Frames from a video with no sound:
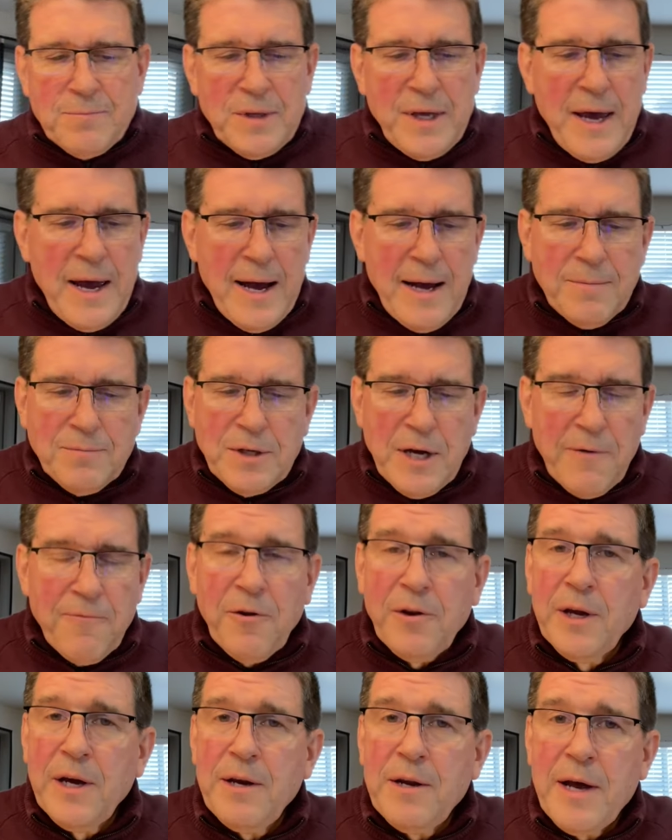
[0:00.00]
Yeah,
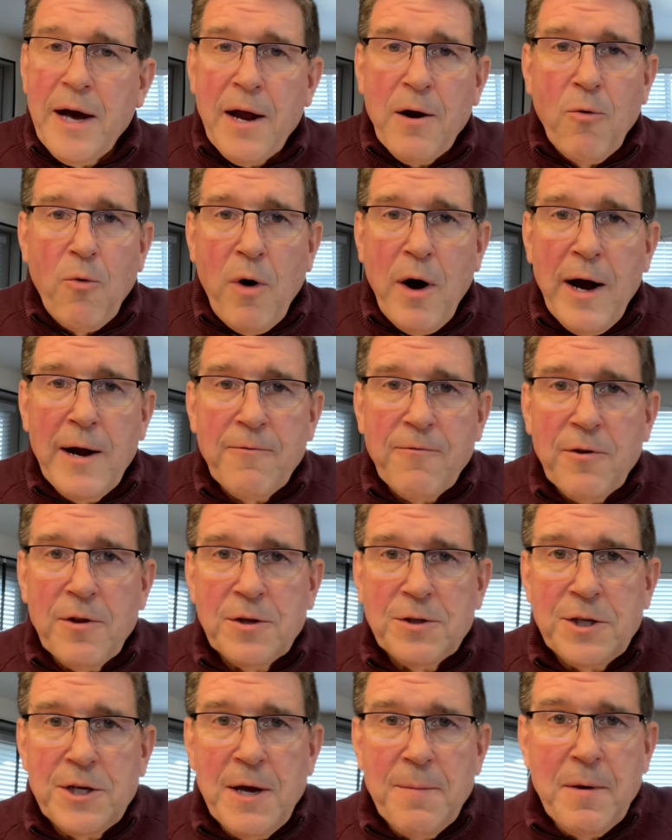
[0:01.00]
definitely not a wine for the
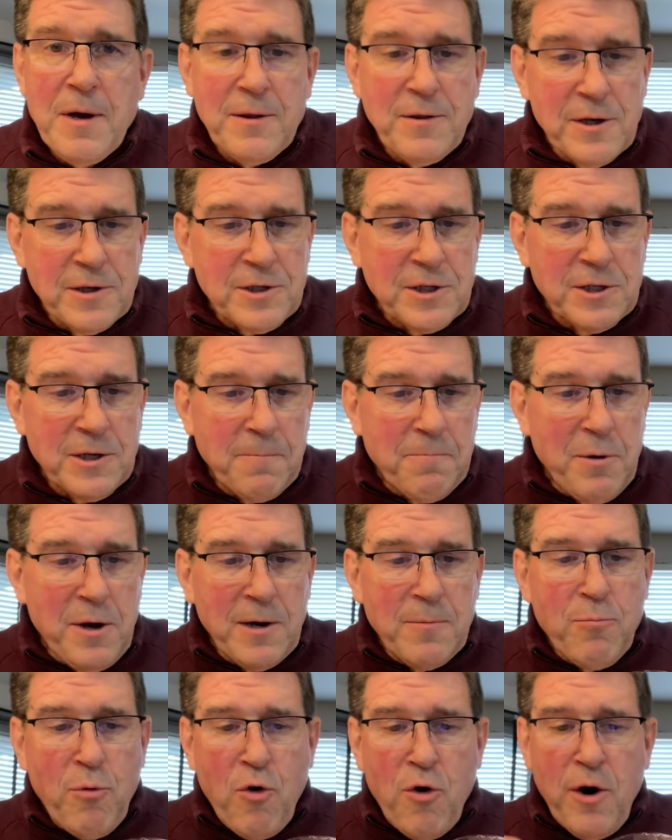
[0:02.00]
timid. This is a
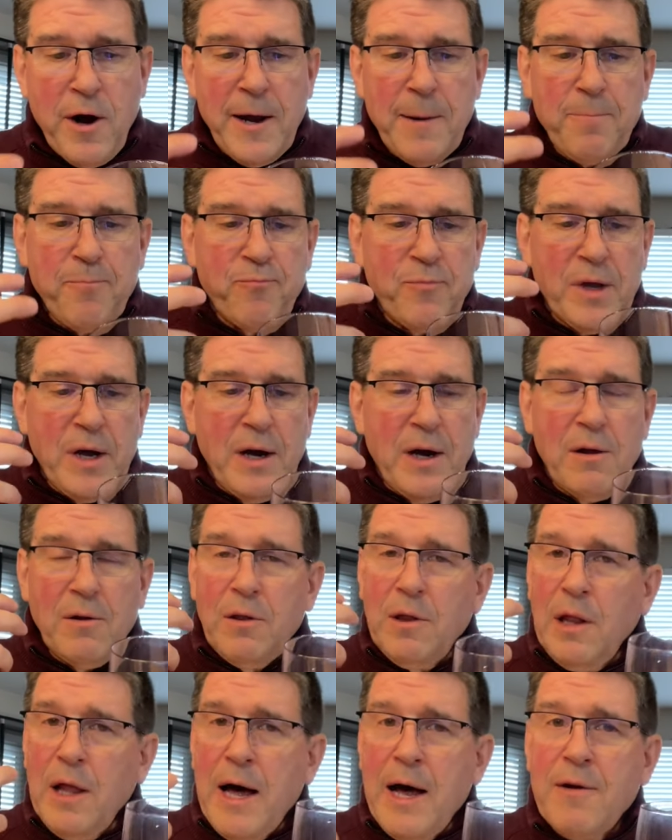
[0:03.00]
big boy. A
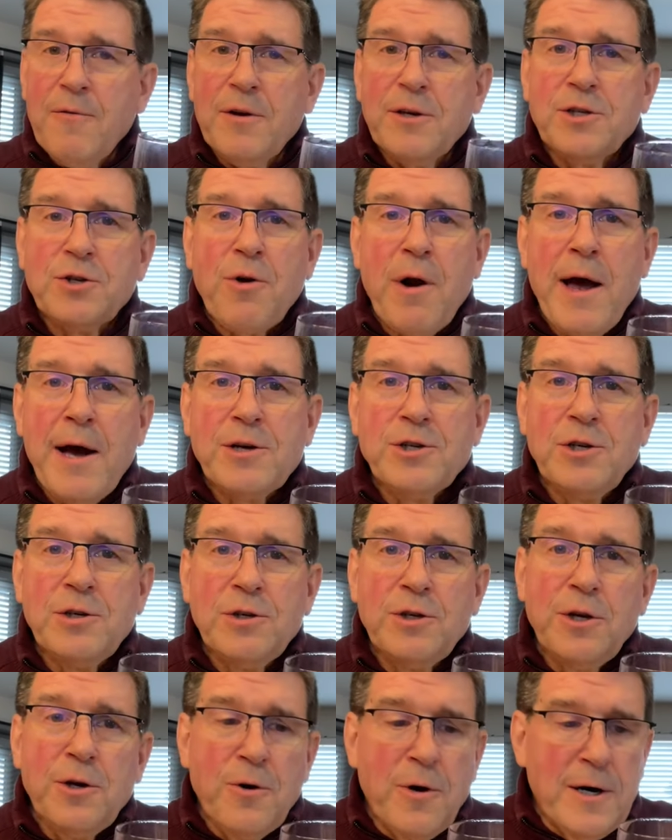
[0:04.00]
lot of extraction
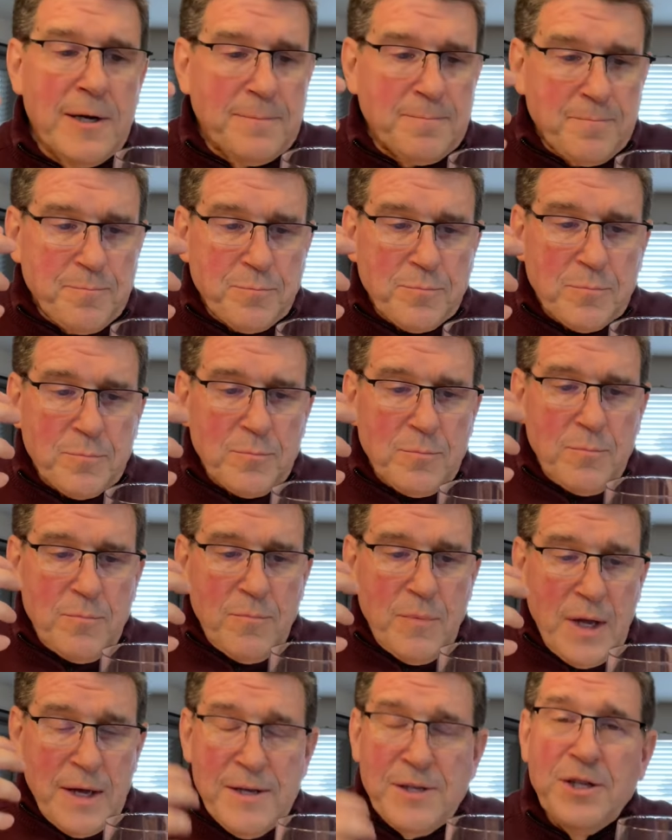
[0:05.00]
to it.
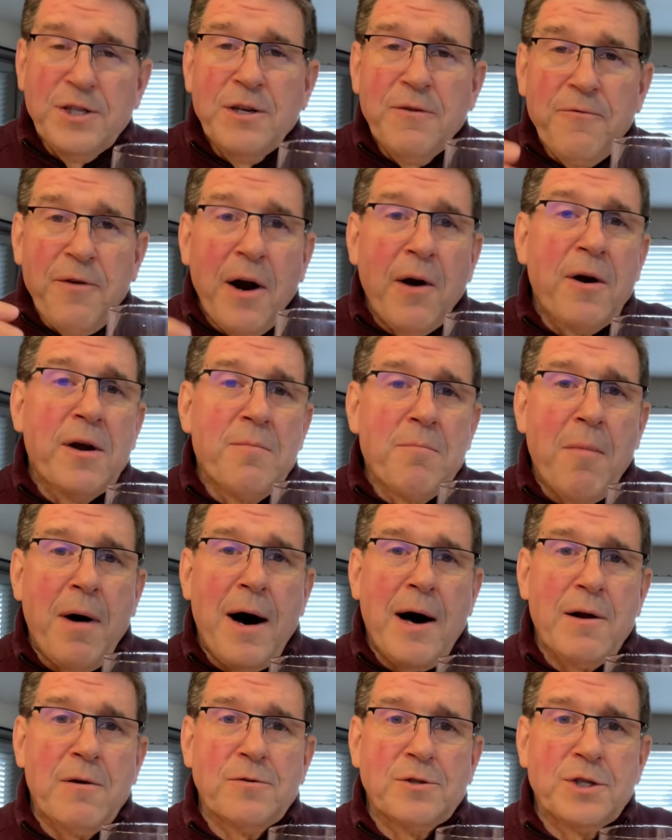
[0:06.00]
This is a very
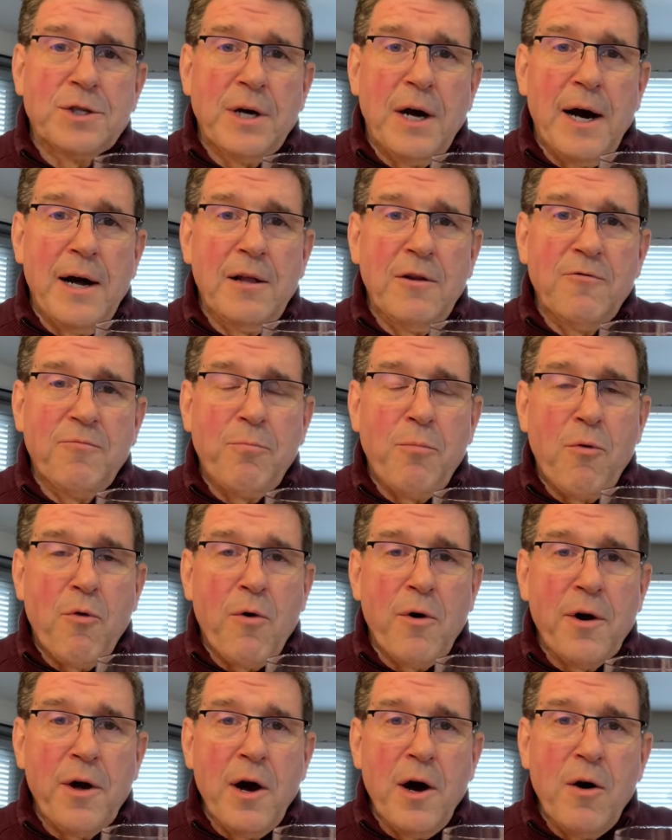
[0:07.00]
modern style of
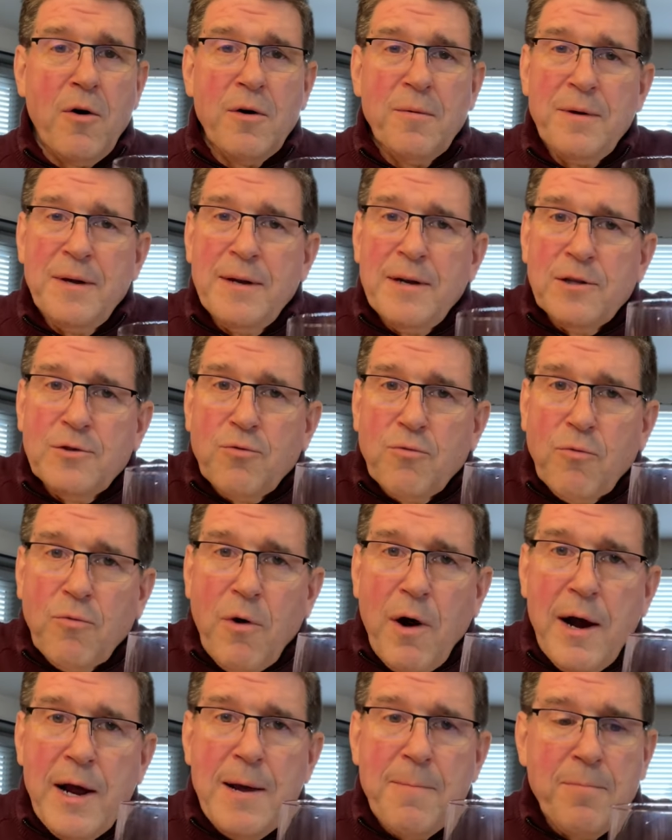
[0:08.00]
Bordeaux, and it's
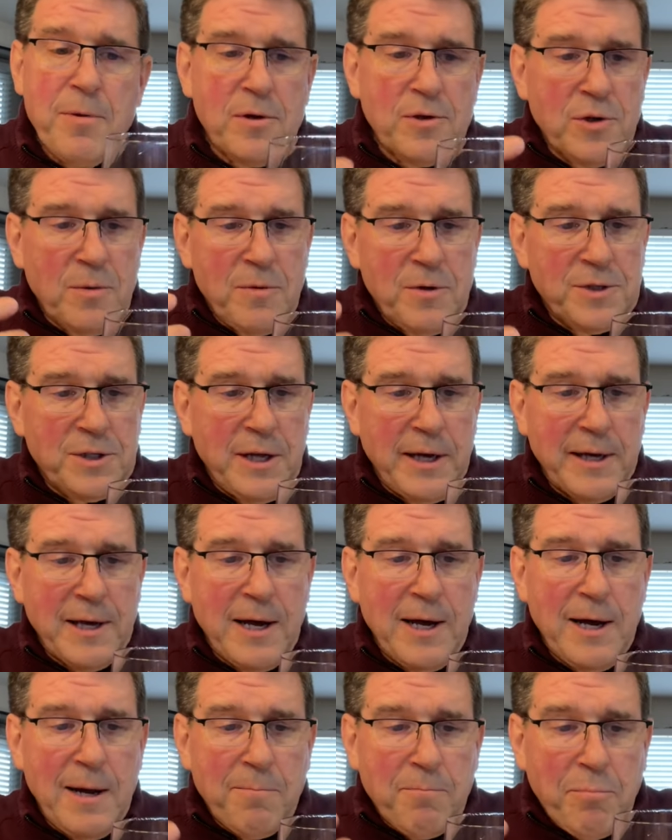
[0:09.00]
ripe. There's almost like a
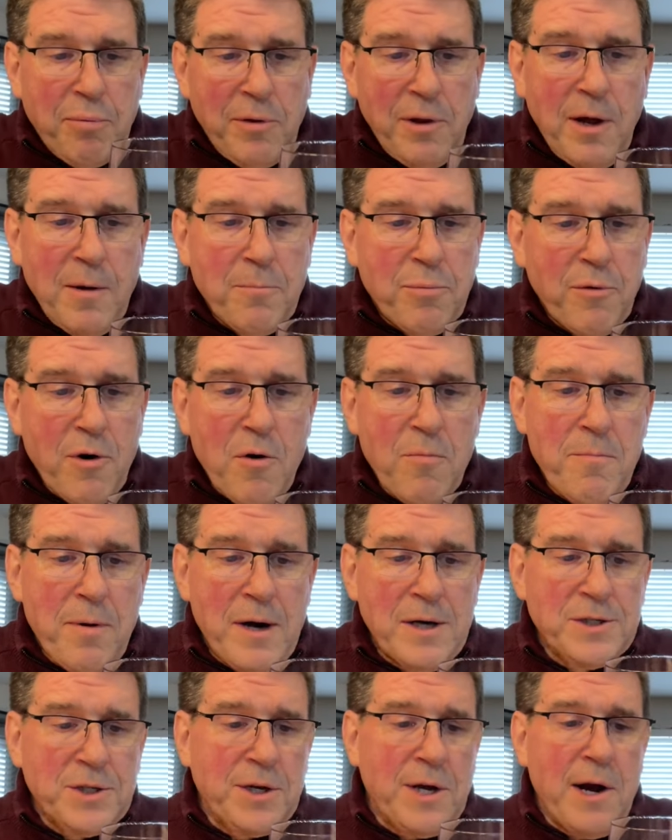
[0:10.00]
plump,
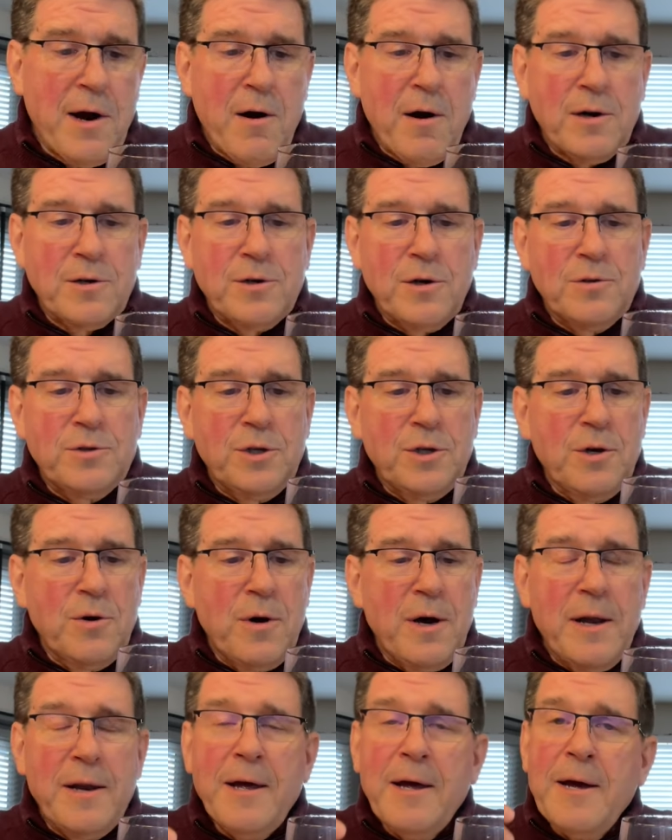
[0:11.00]
robust character to
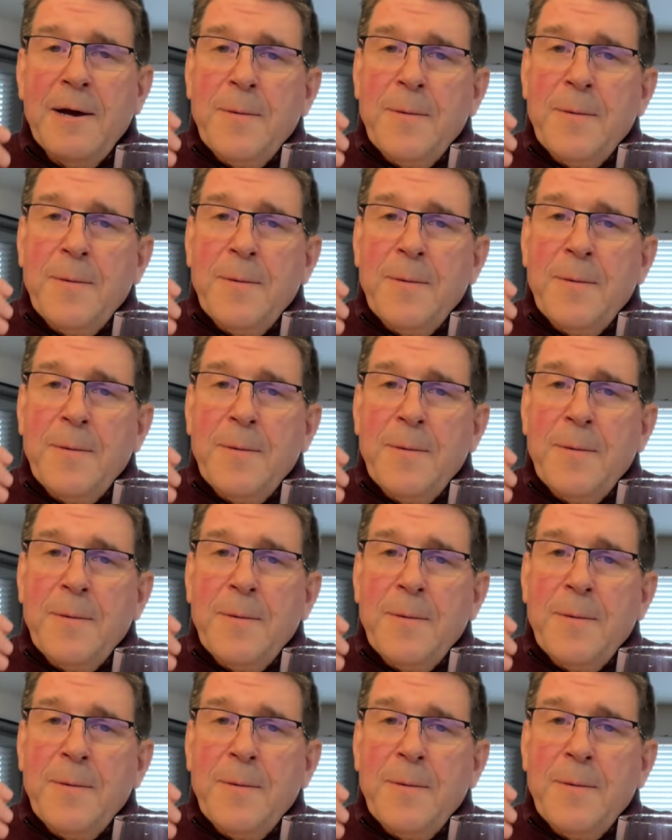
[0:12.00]
it.